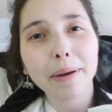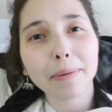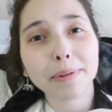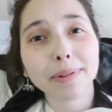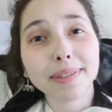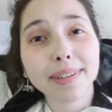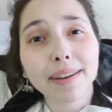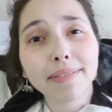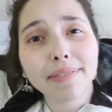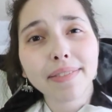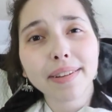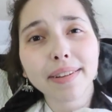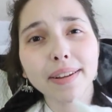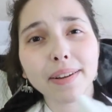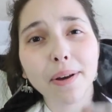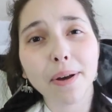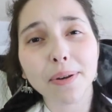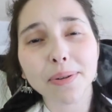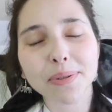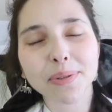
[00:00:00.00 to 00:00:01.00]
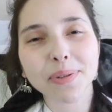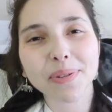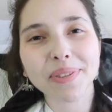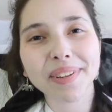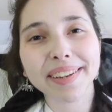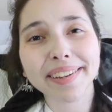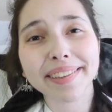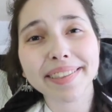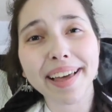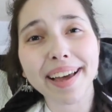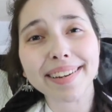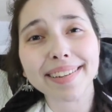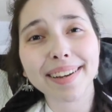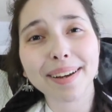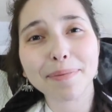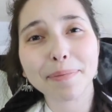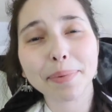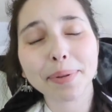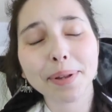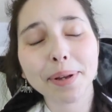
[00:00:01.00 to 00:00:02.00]
I will definitely also link that
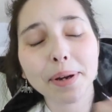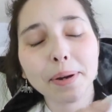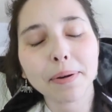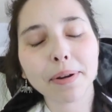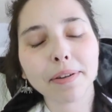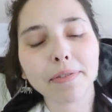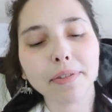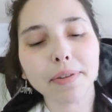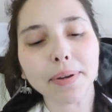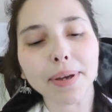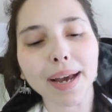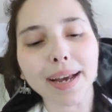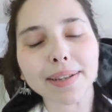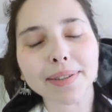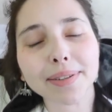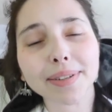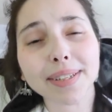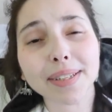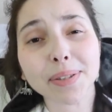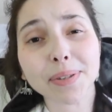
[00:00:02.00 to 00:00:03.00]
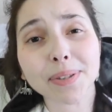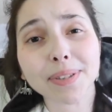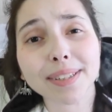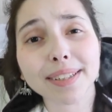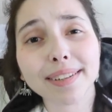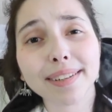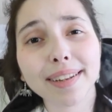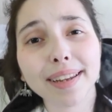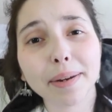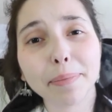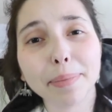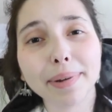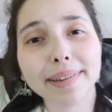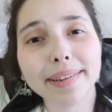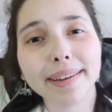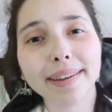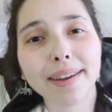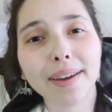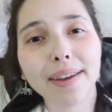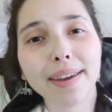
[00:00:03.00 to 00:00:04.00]
down below if you guys are interested in
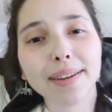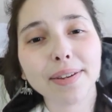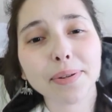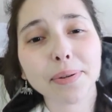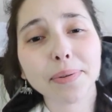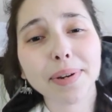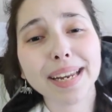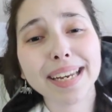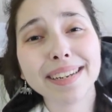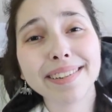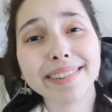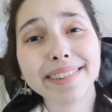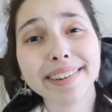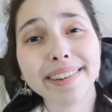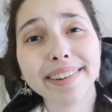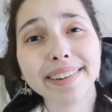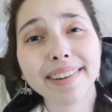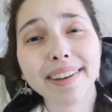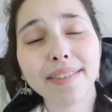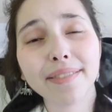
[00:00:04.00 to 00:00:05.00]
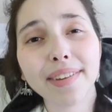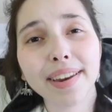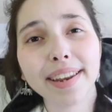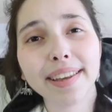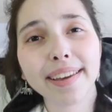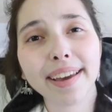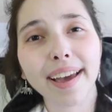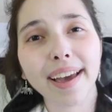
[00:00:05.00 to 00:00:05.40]
making a donation of any